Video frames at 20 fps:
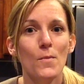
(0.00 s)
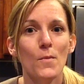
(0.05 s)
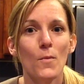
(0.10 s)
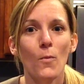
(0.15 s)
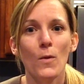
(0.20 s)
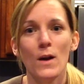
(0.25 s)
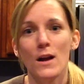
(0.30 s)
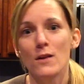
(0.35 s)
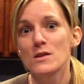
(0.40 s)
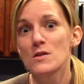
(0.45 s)

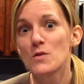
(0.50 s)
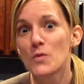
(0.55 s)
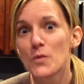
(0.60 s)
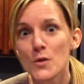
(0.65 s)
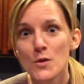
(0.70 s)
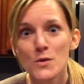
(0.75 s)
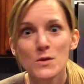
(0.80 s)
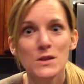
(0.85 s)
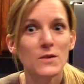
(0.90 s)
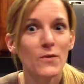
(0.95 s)
what else?
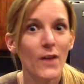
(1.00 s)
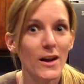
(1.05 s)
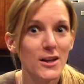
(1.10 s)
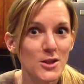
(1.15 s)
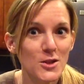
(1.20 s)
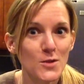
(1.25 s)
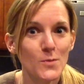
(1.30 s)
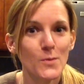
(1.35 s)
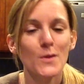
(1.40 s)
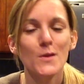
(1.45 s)
Fruits,
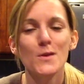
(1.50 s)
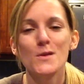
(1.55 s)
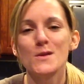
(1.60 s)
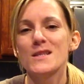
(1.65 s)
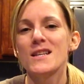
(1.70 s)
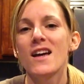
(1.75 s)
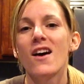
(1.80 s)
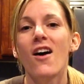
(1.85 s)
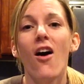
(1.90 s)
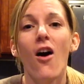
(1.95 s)

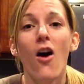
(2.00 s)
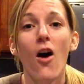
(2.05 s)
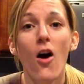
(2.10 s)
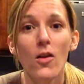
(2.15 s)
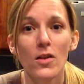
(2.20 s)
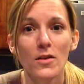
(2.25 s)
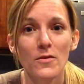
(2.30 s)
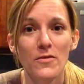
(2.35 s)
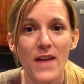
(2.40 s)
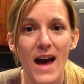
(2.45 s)
vegetables,
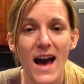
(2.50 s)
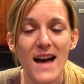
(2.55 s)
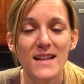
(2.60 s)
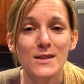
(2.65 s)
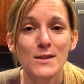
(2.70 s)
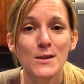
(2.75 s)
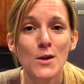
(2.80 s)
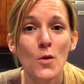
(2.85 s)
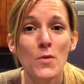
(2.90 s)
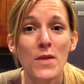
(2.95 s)
all of that.
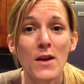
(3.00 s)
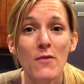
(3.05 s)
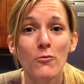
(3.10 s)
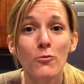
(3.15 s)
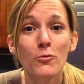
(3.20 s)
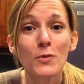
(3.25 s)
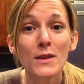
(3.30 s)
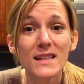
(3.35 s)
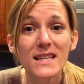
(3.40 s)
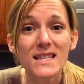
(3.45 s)
So they've
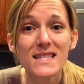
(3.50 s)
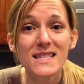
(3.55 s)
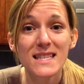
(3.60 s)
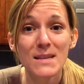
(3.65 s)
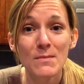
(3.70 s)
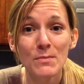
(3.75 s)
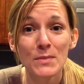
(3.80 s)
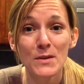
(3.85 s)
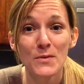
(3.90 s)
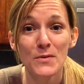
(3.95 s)
really
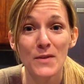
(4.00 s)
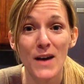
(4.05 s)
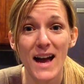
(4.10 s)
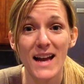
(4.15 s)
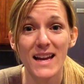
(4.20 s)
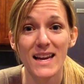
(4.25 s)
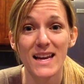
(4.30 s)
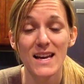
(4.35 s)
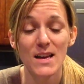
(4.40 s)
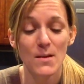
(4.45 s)

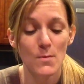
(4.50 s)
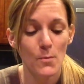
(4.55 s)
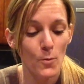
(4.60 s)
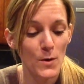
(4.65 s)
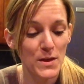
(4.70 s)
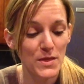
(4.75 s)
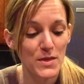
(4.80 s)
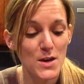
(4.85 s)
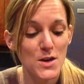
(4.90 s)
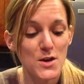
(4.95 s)
simplified it
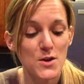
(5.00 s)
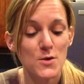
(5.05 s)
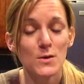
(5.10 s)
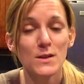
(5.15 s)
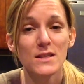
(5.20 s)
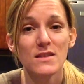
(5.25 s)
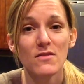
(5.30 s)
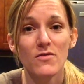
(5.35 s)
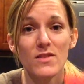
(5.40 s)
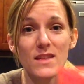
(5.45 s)
with the
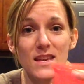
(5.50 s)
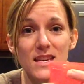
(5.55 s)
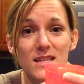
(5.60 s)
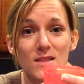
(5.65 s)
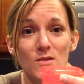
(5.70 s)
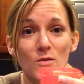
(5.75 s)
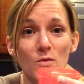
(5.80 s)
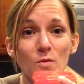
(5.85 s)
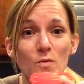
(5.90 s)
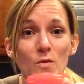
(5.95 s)
use of
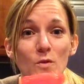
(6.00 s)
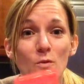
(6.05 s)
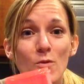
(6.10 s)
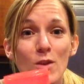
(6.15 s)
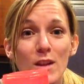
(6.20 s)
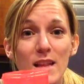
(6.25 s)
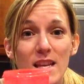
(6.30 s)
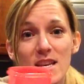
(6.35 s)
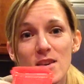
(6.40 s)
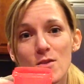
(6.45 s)
these
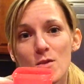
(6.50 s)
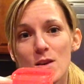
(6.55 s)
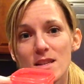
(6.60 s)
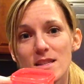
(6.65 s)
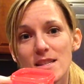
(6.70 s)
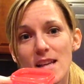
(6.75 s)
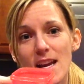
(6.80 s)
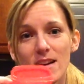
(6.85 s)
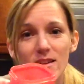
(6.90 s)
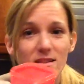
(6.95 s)
really cute
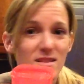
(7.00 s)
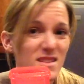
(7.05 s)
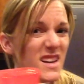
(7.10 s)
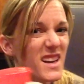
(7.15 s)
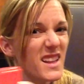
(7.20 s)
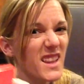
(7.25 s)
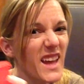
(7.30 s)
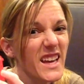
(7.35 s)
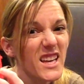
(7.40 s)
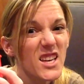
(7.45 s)
containers.
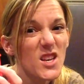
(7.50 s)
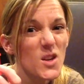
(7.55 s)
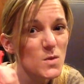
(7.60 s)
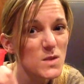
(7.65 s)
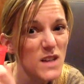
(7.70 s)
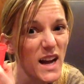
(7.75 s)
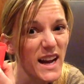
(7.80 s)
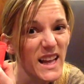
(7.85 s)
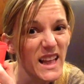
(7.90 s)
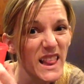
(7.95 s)
I like cute
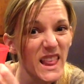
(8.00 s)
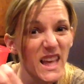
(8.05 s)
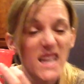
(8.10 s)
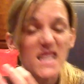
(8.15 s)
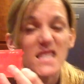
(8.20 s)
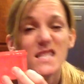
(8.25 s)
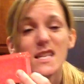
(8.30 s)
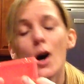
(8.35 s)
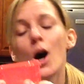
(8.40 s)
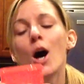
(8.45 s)
tiny
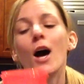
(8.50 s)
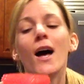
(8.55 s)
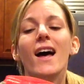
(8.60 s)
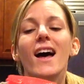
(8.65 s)
things. So